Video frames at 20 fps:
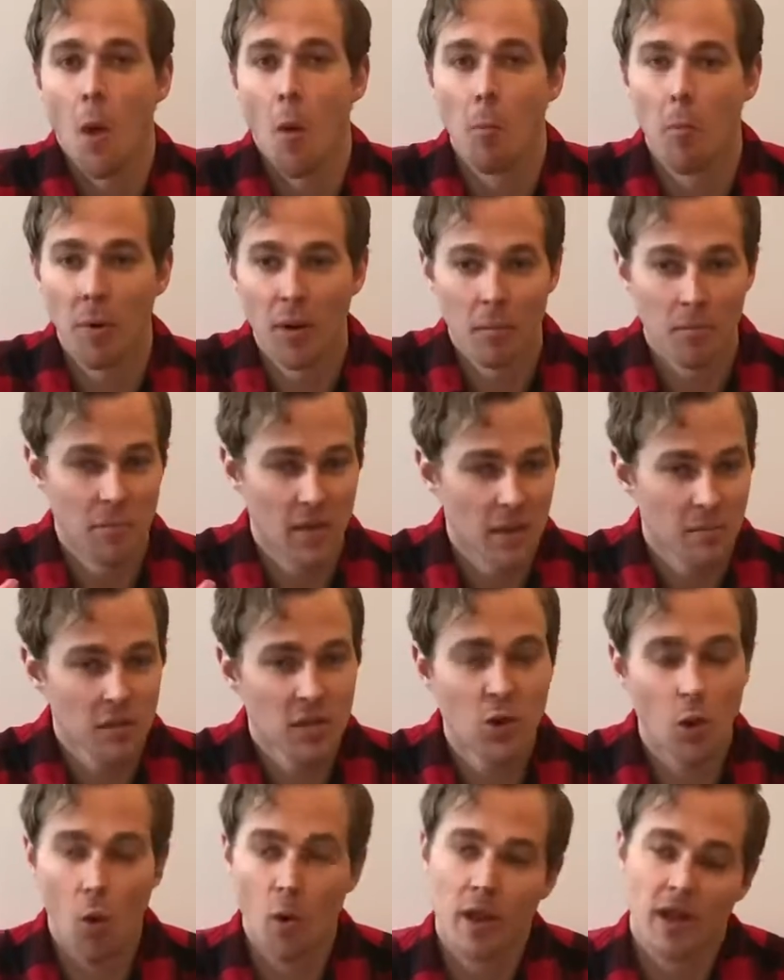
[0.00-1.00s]
But maybe
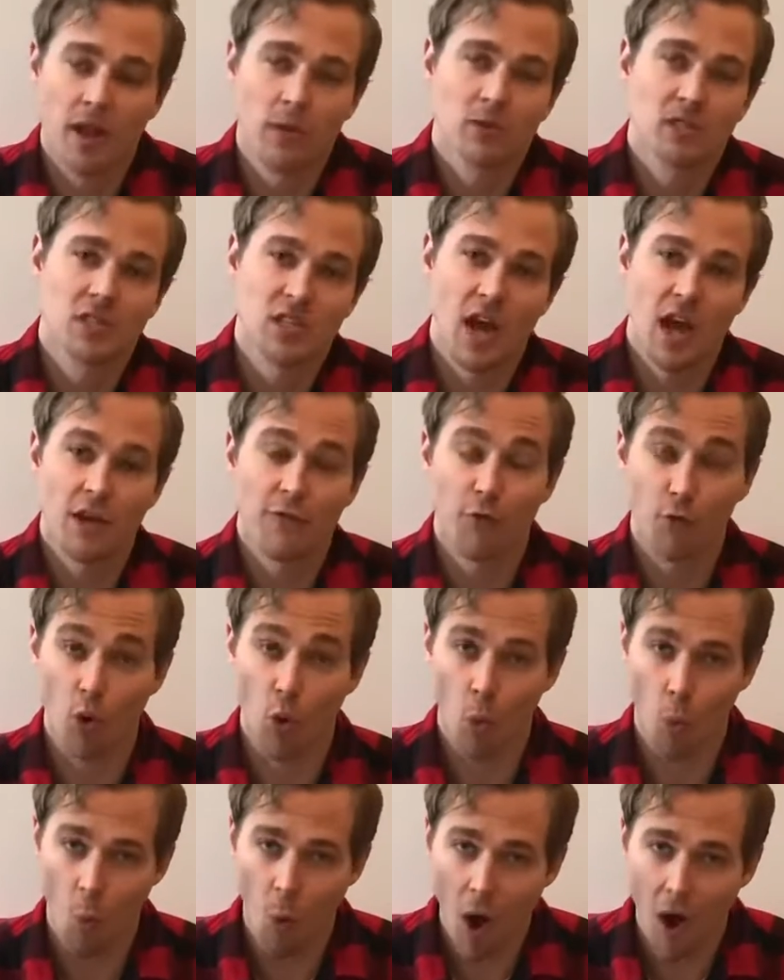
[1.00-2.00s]
going outside for a
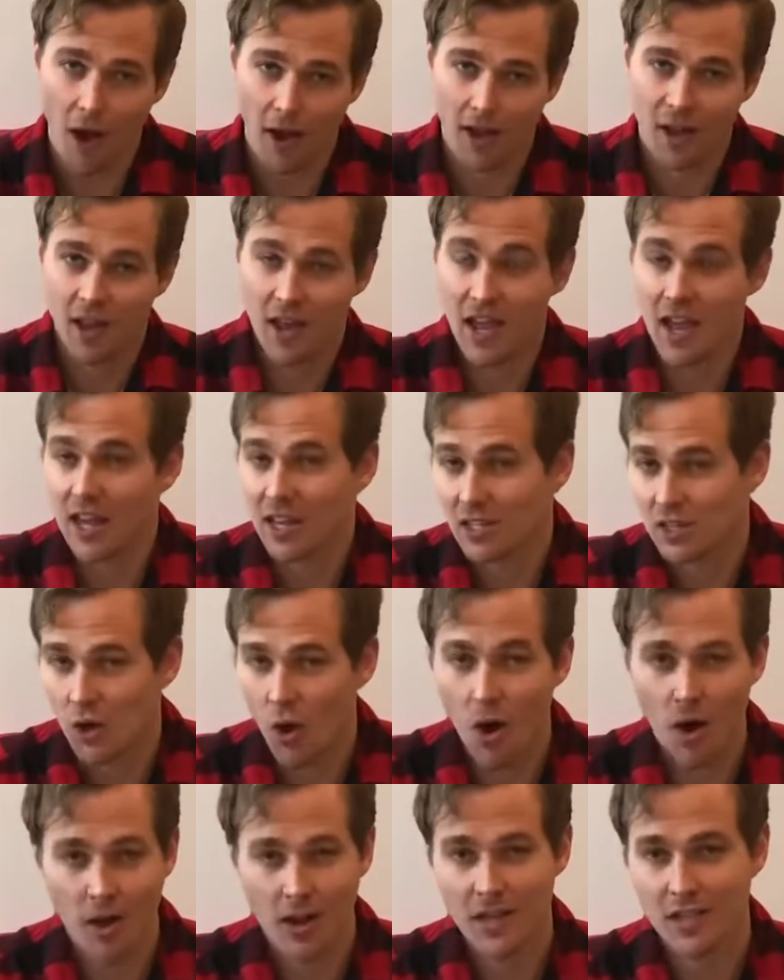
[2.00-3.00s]
walk and
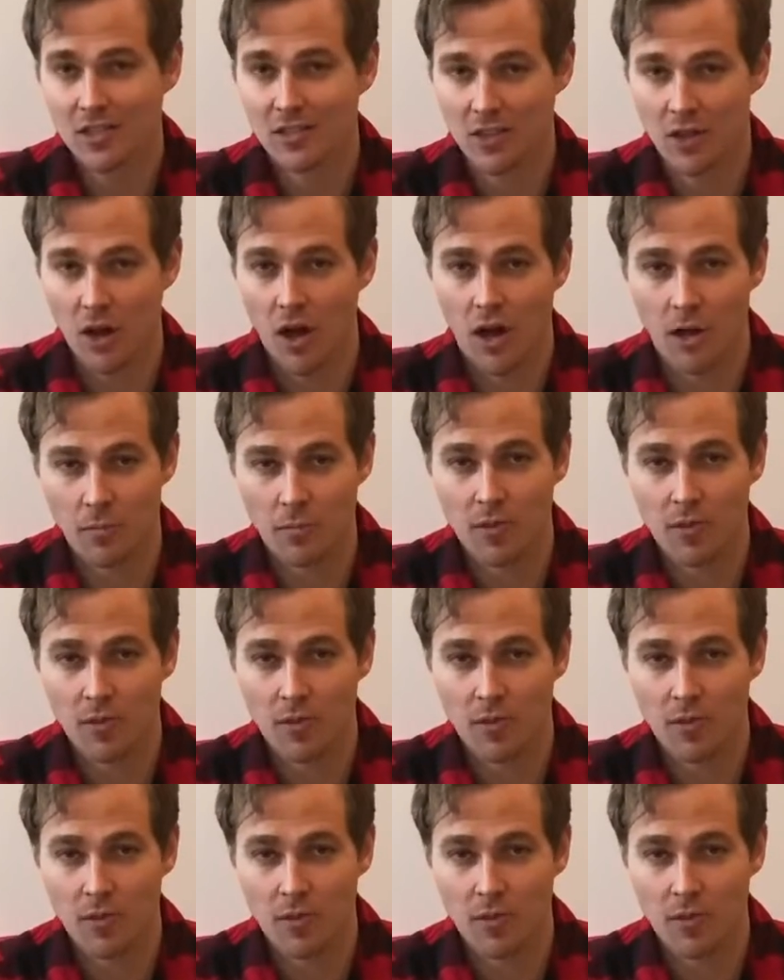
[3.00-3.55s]
talking to God.